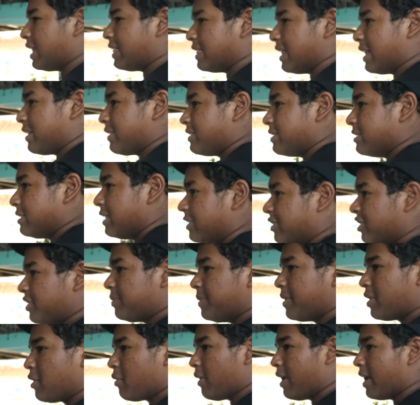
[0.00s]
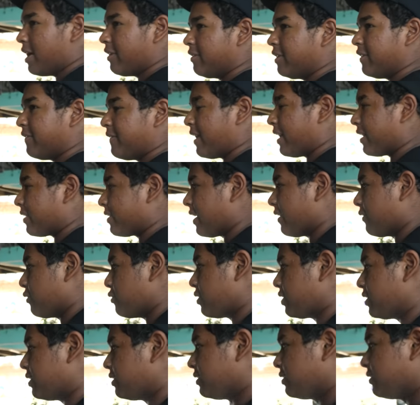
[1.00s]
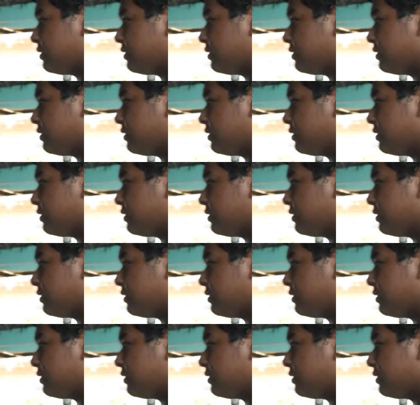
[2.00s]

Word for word: let's, let's just be quiet really fast. Everyone.